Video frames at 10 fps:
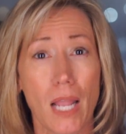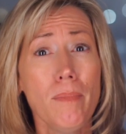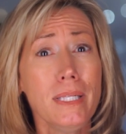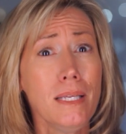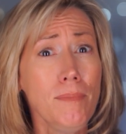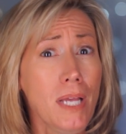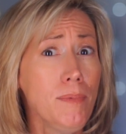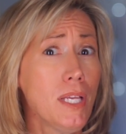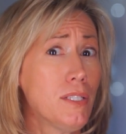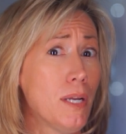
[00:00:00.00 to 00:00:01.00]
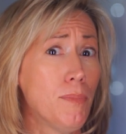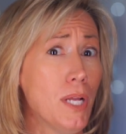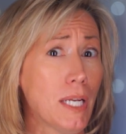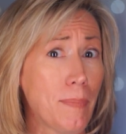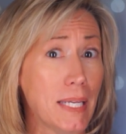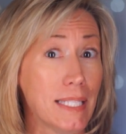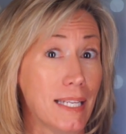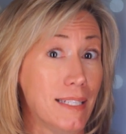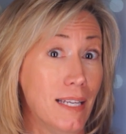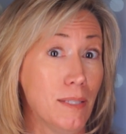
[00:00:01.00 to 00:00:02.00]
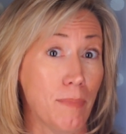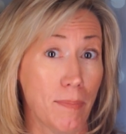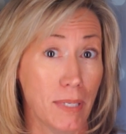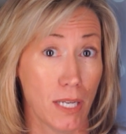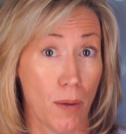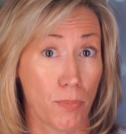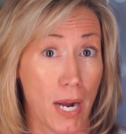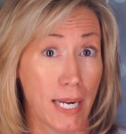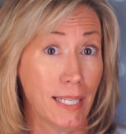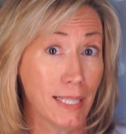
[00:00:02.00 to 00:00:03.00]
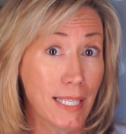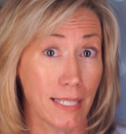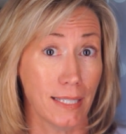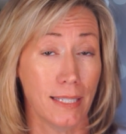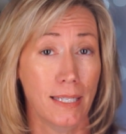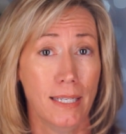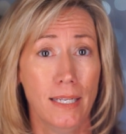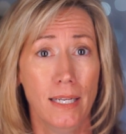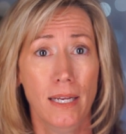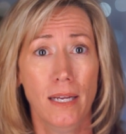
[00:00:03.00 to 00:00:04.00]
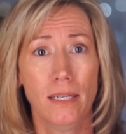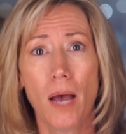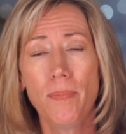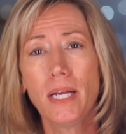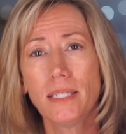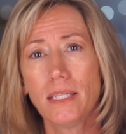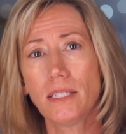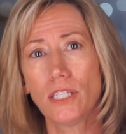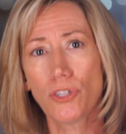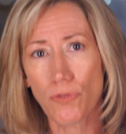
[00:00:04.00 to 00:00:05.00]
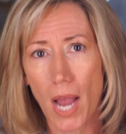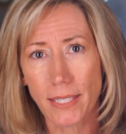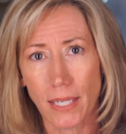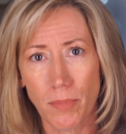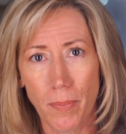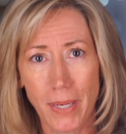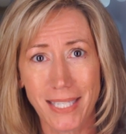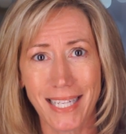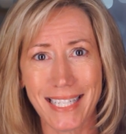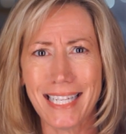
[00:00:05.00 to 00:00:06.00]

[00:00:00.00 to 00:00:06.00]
But sometimes I'll stumble on a piece that does make me stop writing and listen. Not because it's distracting, but because it's